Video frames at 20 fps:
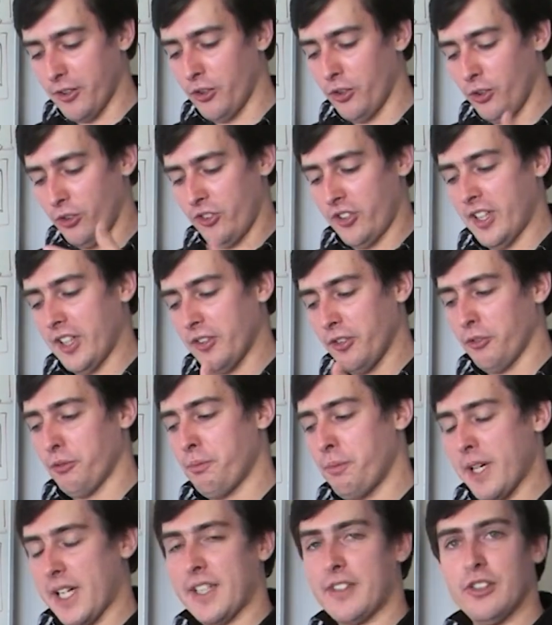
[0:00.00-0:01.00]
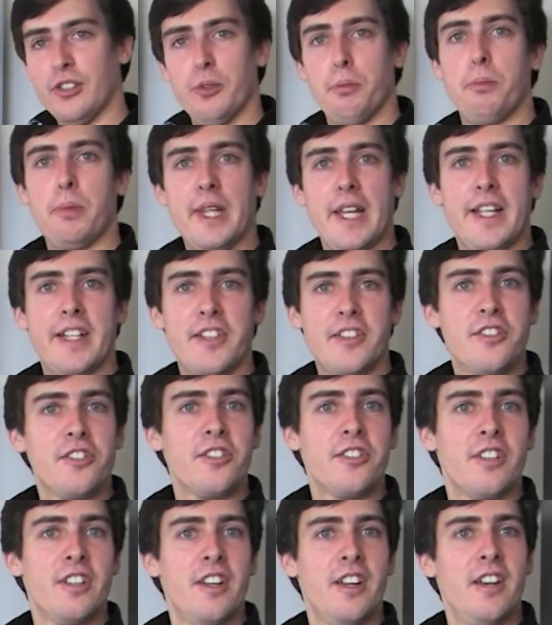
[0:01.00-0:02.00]
a whole set of parallel
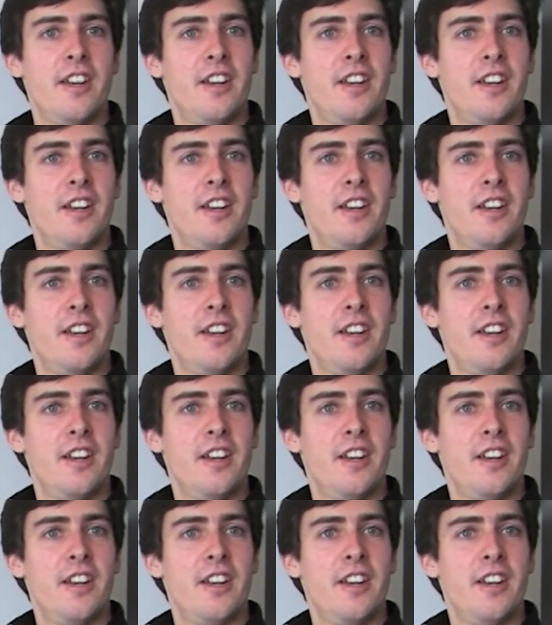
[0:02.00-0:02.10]
planes